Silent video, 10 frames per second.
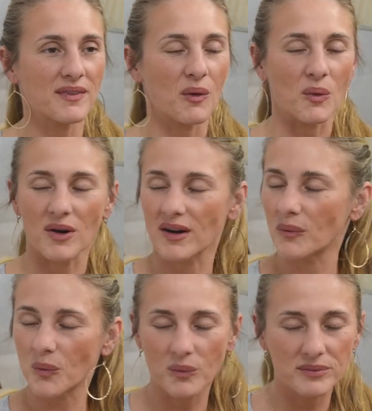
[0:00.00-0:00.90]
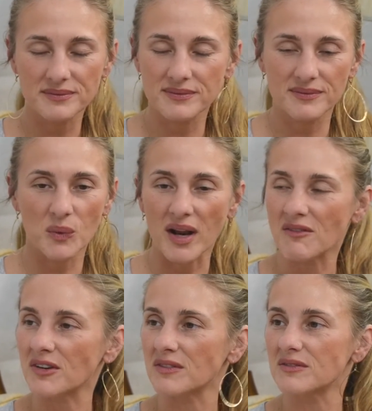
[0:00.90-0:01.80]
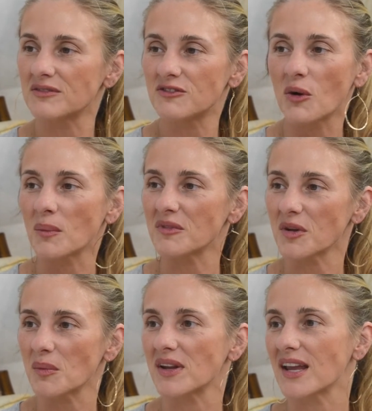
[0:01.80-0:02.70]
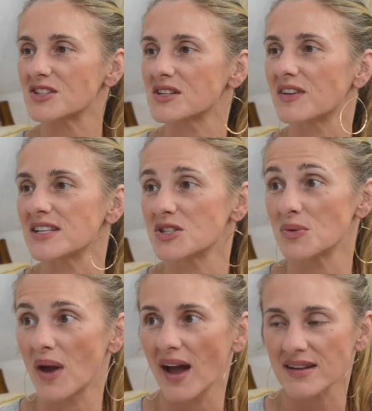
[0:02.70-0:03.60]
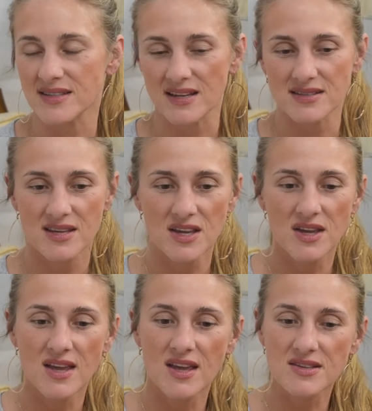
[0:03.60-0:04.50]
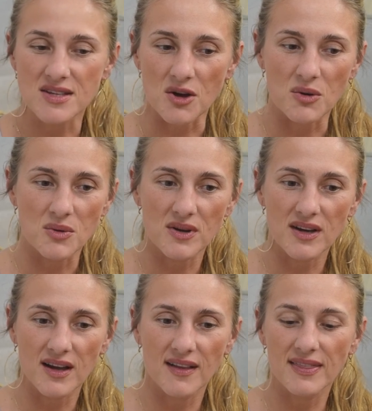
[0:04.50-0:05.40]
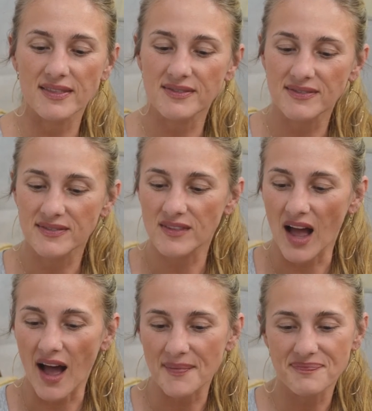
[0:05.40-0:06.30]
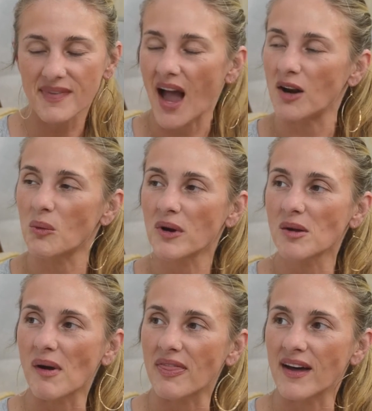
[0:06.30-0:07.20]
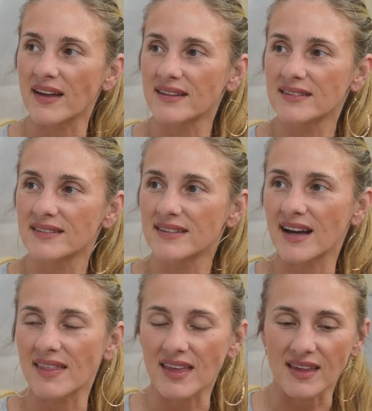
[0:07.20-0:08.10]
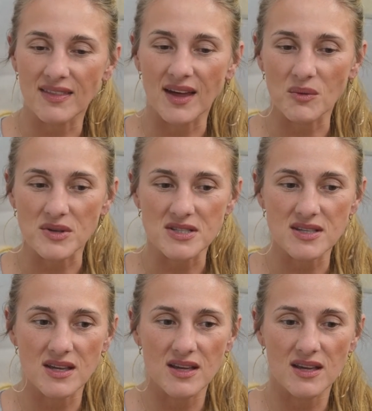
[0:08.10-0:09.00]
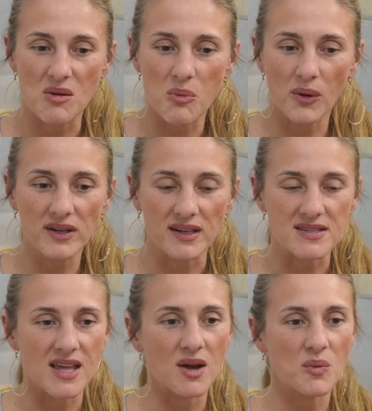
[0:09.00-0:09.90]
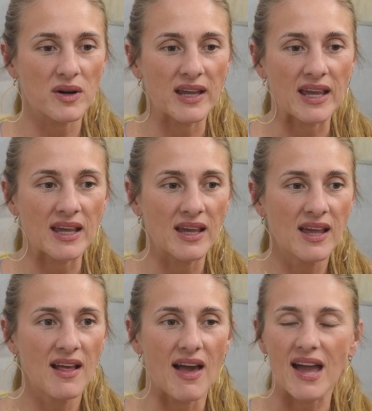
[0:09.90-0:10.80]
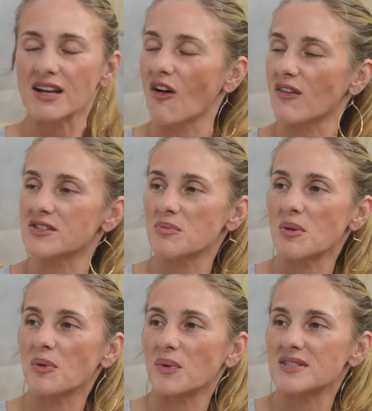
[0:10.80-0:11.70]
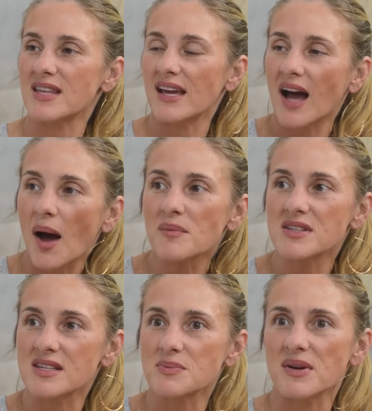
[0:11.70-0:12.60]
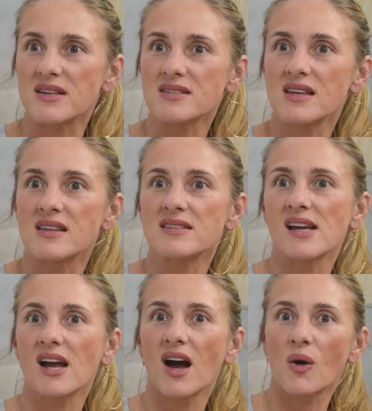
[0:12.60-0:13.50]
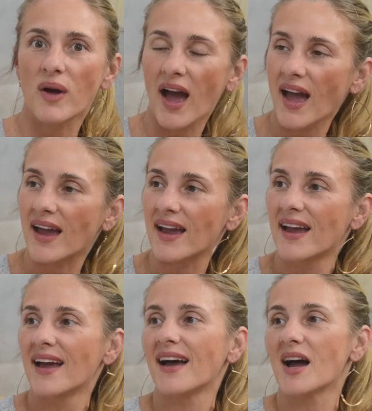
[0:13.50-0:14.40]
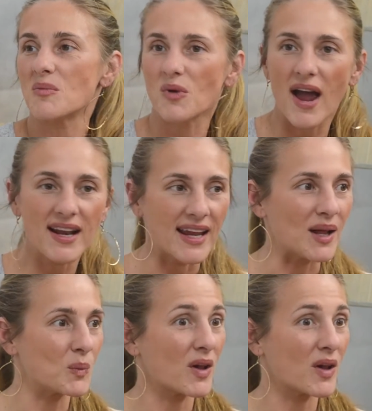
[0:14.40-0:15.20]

or whatever form of communication device you access. So I don't worry about that. I think that what's important is that we acknowledge the people once they come to this place and say, okay, I'm ready. And